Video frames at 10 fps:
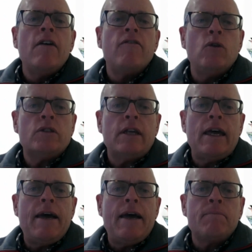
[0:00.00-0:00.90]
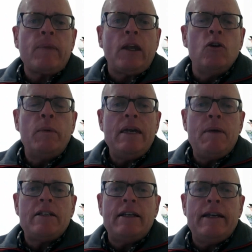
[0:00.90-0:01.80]
Folks, you'll be
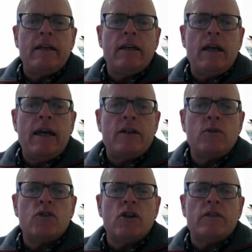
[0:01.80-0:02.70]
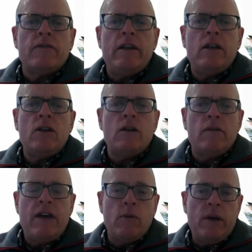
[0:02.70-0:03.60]
emailed a link to a short
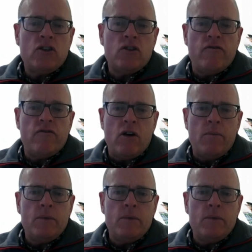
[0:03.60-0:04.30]
evaluation form.